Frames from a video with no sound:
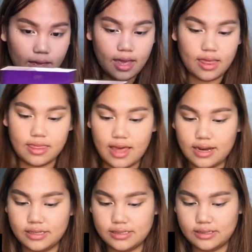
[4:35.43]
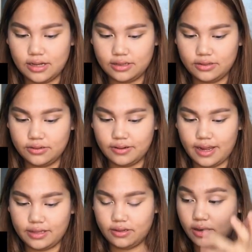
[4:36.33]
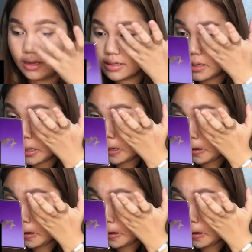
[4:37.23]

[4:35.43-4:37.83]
And that is not the right color.